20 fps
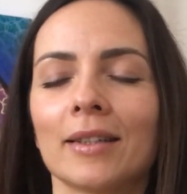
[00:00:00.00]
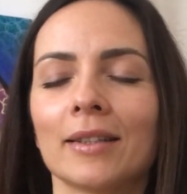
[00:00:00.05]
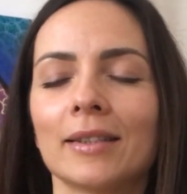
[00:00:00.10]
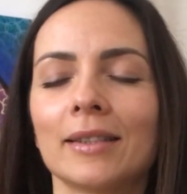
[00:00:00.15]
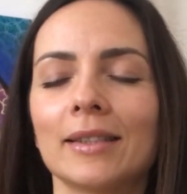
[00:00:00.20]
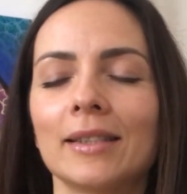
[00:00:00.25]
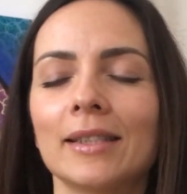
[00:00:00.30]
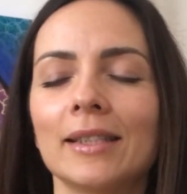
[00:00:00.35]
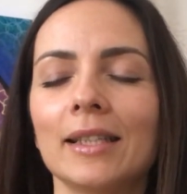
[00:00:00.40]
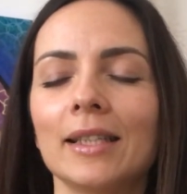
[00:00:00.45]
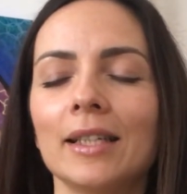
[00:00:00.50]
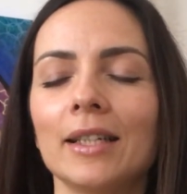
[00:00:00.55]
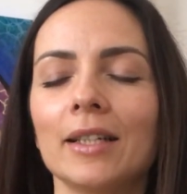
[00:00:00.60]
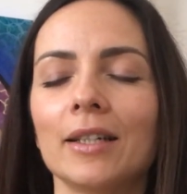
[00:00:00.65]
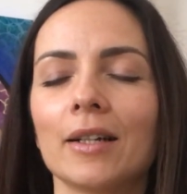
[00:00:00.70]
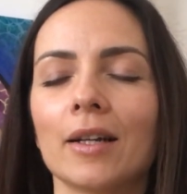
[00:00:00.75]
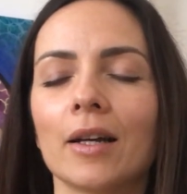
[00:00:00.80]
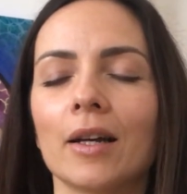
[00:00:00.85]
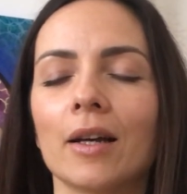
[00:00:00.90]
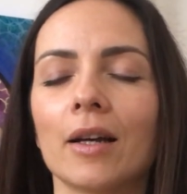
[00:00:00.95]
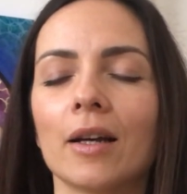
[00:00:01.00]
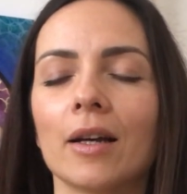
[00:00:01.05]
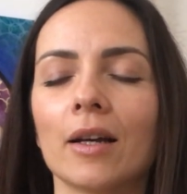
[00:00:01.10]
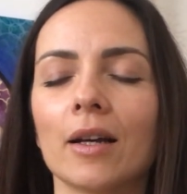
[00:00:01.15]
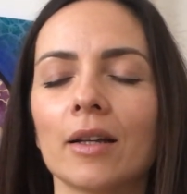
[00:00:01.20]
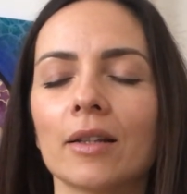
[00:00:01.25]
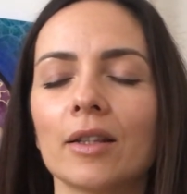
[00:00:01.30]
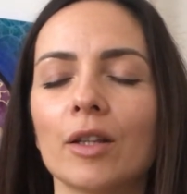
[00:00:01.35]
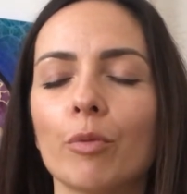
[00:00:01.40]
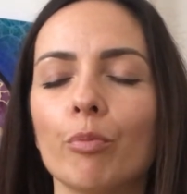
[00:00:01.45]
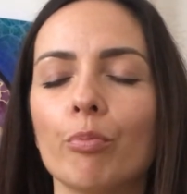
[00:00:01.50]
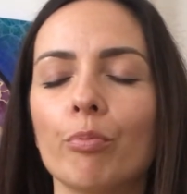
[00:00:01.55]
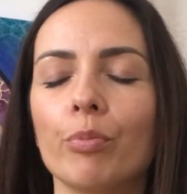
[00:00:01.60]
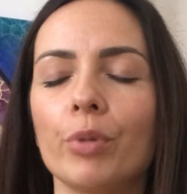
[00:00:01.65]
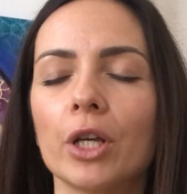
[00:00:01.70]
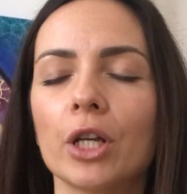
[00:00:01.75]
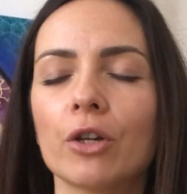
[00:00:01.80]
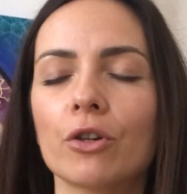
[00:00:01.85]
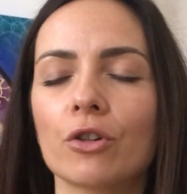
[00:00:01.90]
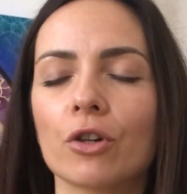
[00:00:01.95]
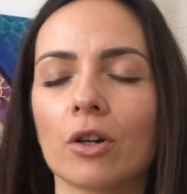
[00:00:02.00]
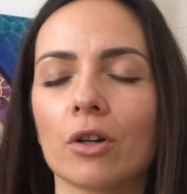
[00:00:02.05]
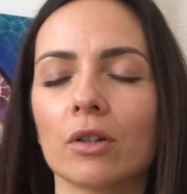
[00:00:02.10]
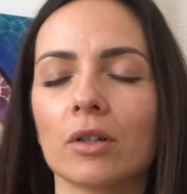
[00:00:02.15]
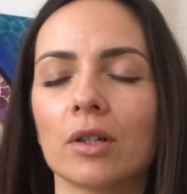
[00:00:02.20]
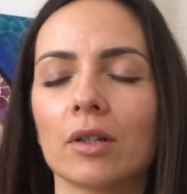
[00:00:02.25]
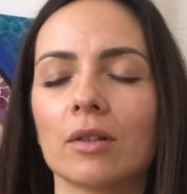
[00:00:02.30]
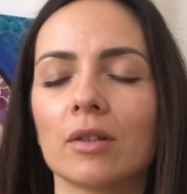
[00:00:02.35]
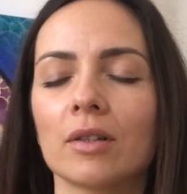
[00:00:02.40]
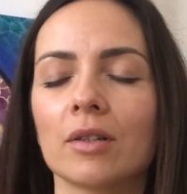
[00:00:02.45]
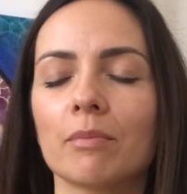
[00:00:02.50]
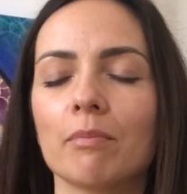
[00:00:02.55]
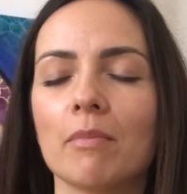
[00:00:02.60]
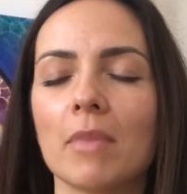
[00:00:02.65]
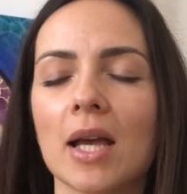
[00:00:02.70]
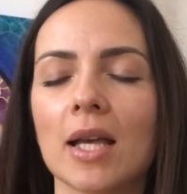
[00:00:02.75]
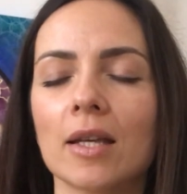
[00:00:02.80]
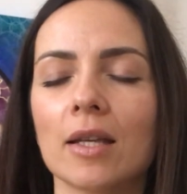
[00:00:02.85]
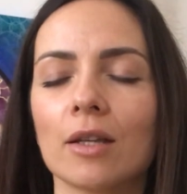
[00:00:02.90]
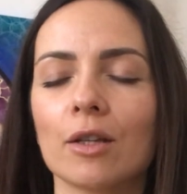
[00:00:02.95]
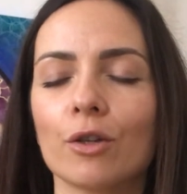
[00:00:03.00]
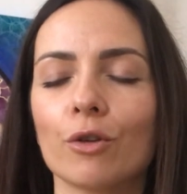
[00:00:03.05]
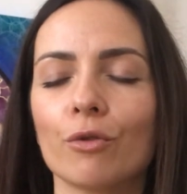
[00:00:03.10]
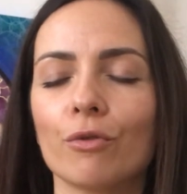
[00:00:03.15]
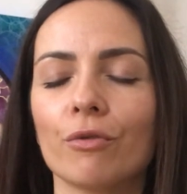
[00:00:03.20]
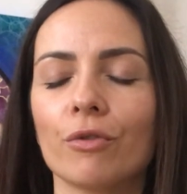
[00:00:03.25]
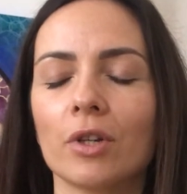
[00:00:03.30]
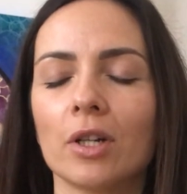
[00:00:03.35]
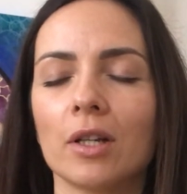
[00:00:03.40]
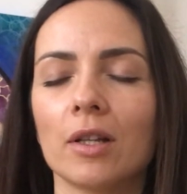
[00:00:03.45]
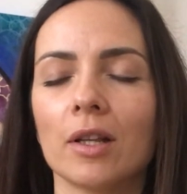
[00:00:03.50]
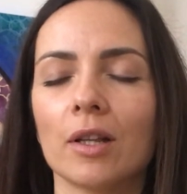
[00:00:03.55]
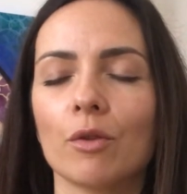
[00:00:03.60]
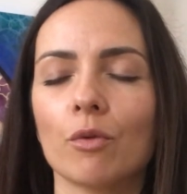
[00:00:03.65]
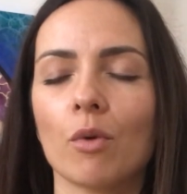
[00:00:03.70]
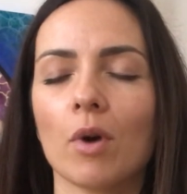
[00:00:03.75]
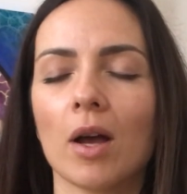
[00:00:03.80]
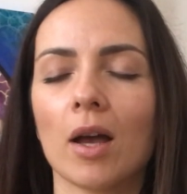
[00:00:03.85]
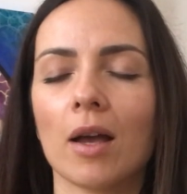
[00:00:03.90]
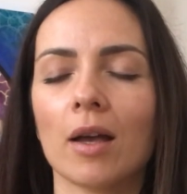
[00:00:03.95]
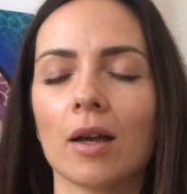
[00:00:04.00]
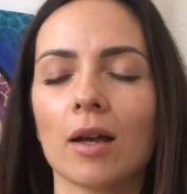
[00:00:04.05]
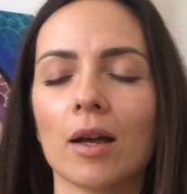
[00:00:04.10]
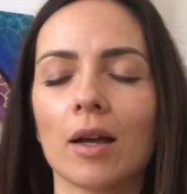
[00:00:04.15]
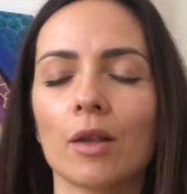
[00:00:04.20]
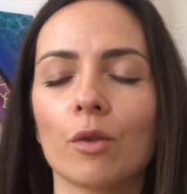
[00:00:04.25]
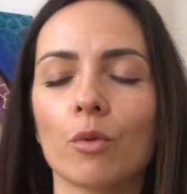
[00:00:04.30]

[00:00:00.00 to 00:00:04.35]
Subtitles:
See the picture that is making you feel that way,